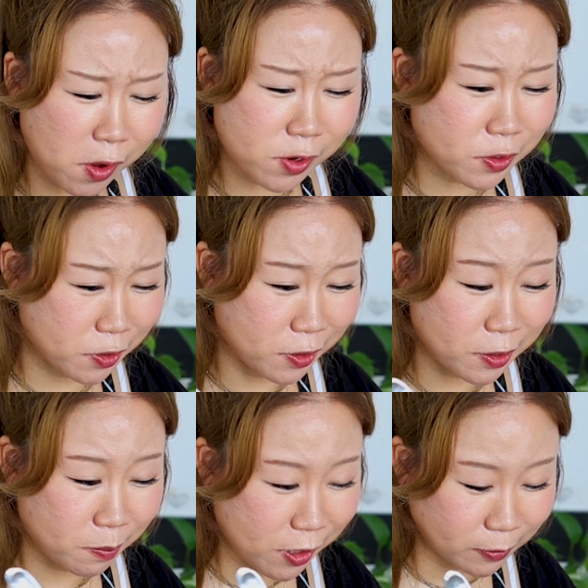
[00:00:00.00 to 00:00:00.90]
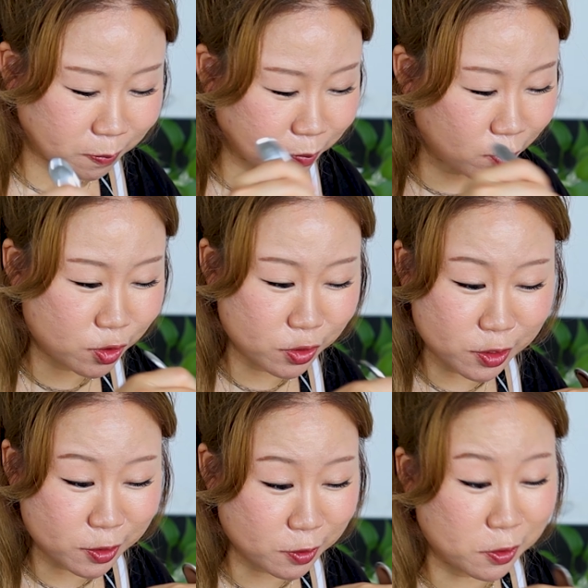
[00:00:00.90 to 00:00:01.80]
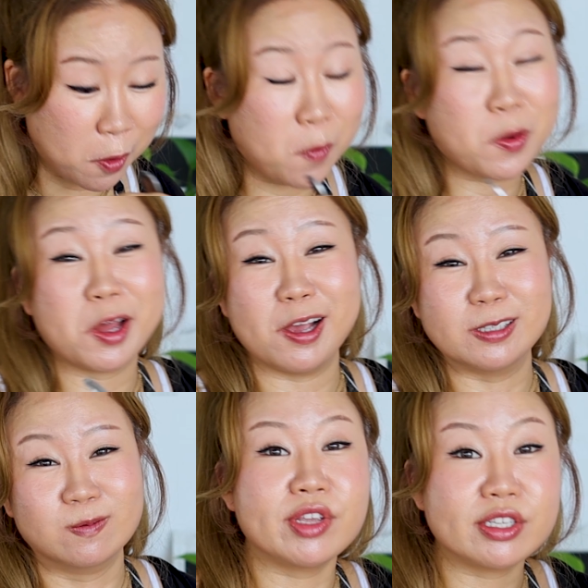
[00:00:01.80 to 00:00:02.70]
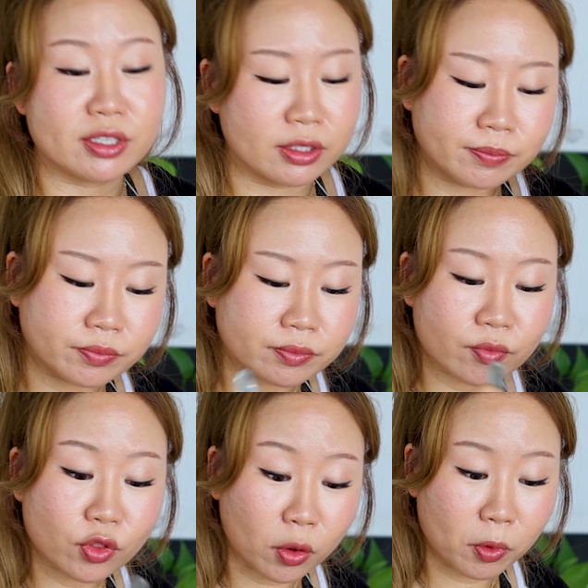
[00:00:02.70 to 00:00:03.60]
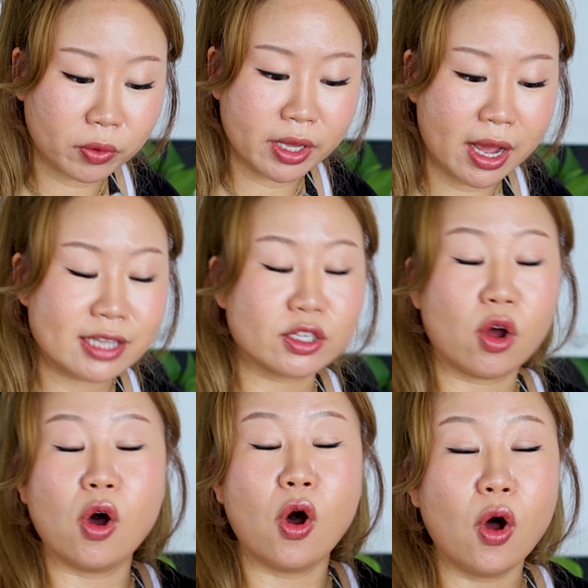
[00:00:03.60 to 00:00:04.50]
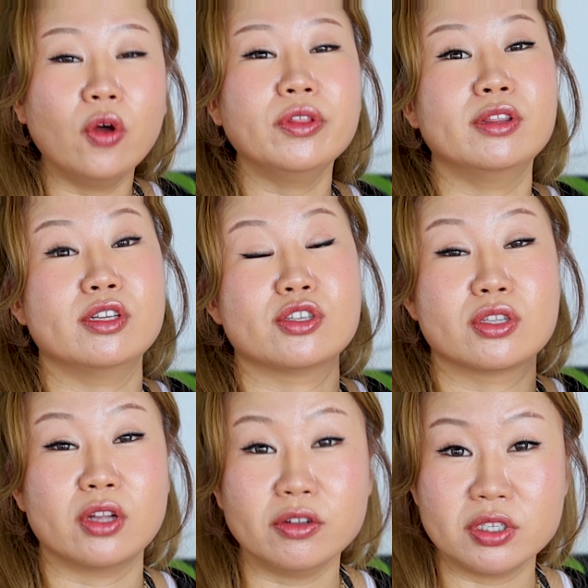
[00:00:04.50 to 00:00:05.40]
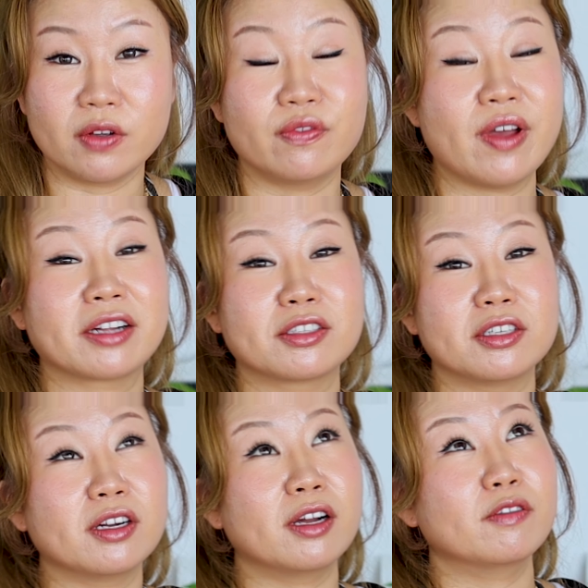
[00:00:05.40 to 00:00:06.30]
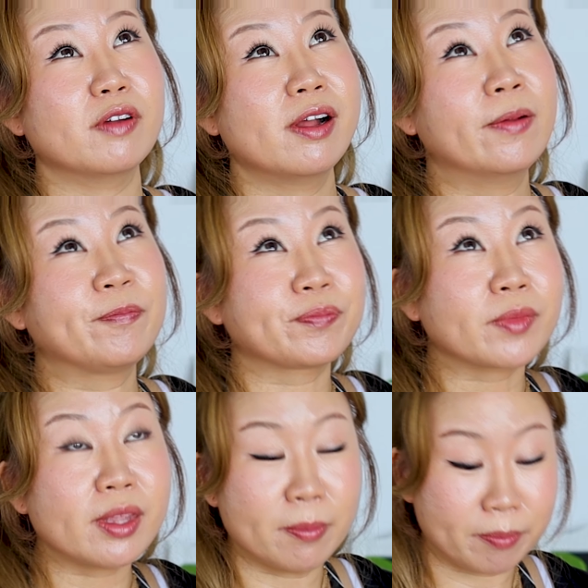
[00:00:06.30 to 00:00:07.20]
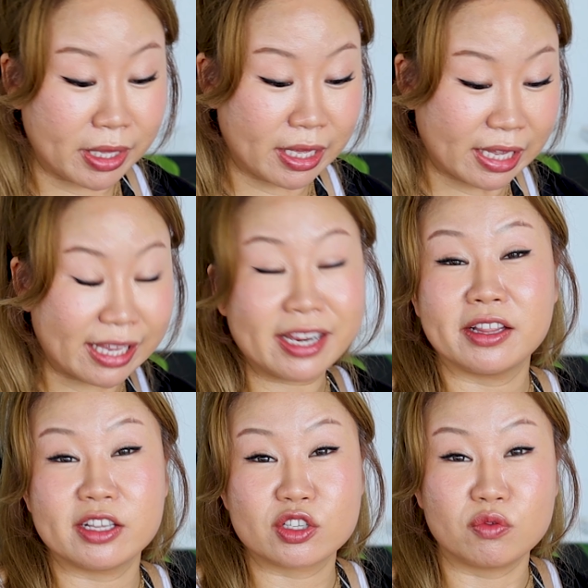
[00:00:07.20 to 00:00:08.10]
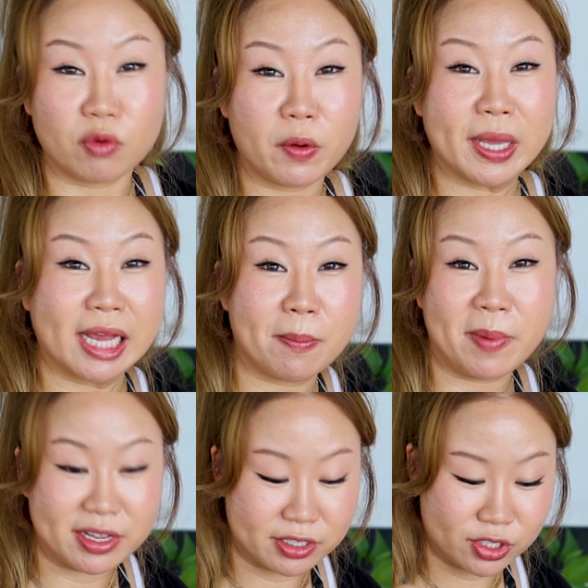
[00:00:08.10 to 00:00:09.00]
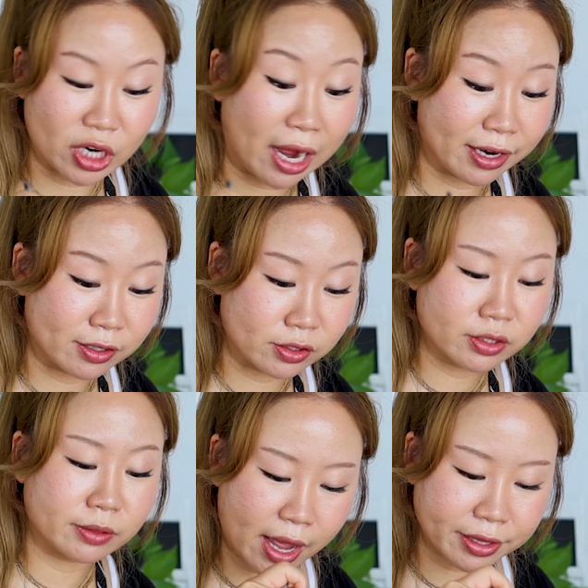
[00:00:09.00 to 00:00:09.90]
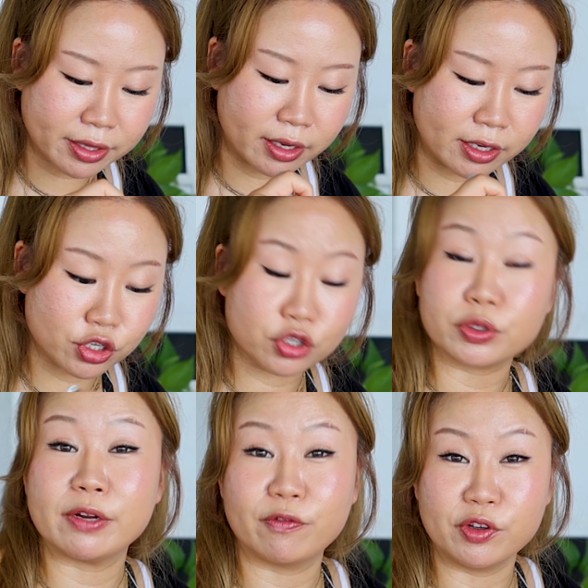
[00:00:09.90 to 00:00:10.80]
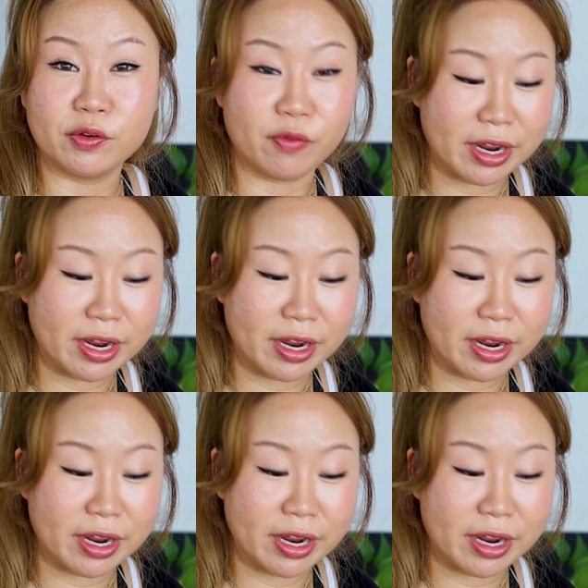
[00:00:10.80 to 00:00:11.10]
Are you kidding me? This is so good. This tteokbokki has all the nostalgia factor of me eating this growing up as a child at the street food